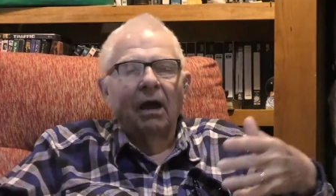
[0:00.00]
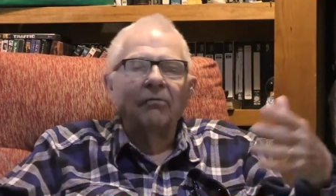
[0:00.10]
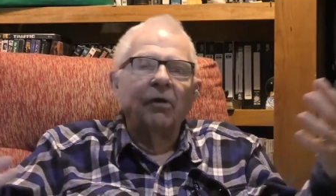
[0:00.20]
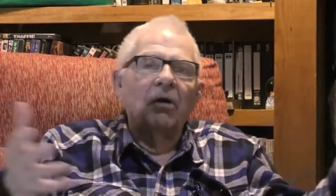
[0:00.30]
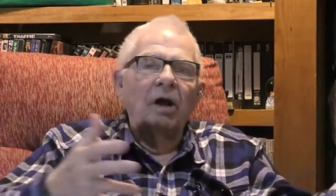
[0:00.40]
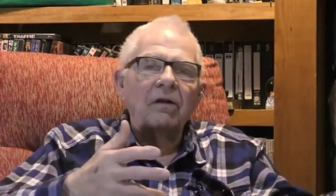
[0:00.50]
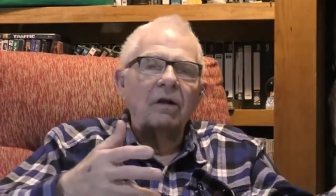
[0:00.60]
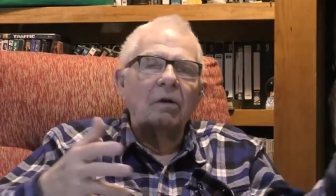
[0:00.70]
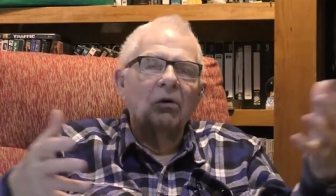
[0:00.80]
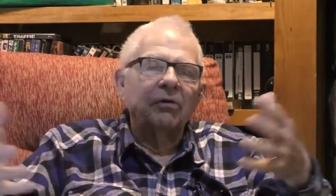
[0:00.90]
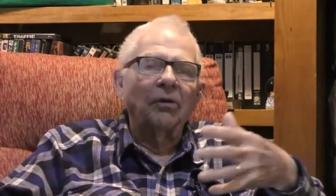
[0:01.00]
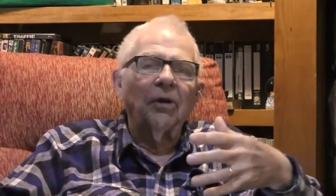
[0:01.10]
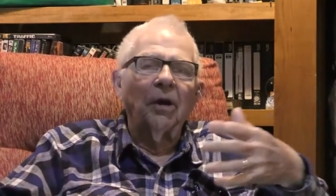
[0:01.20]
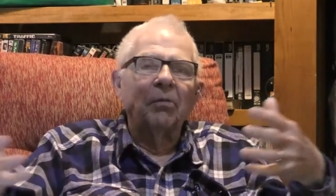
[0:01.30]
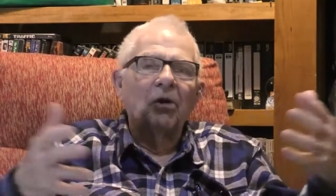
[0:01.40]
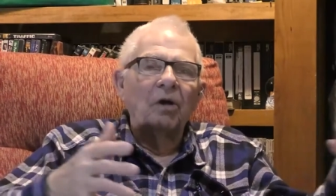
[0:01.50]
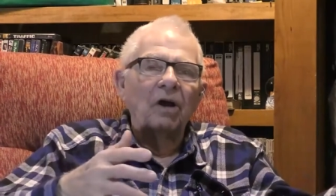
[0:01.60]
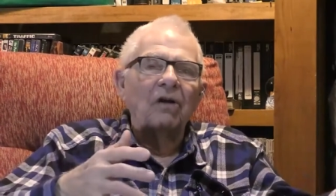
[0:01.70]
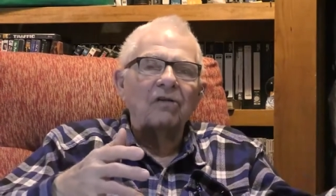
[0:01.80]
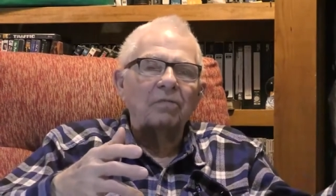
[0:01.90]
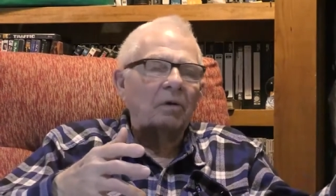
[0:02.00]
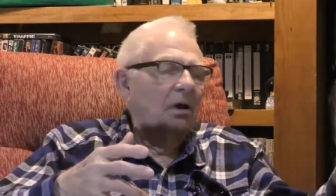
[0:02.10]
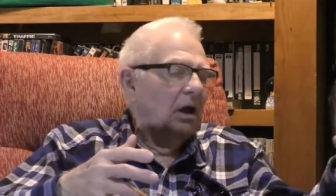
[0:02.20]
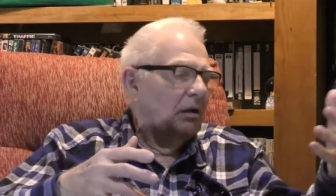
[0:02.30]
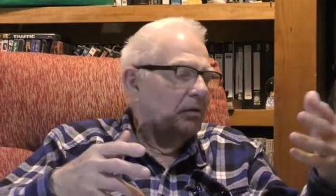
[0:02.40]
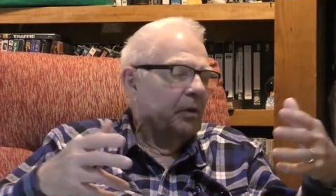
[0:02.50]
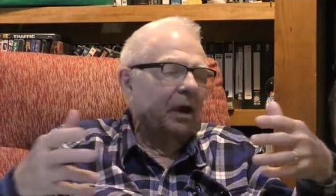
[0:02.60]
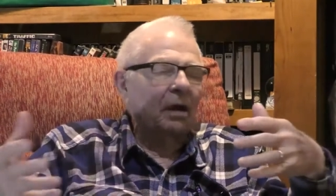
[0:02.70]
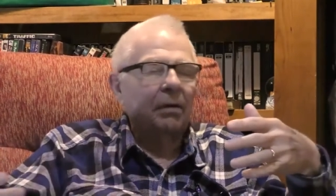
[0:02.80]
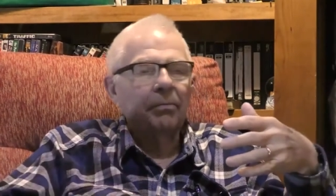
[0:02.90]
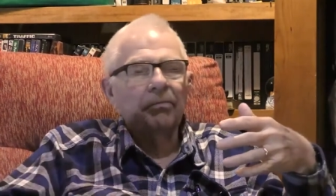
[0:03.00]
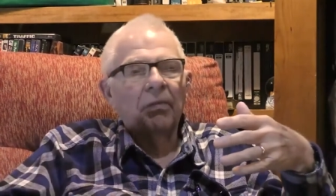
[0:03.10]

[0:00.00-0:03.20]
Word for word: I have no idea what the number is, but I think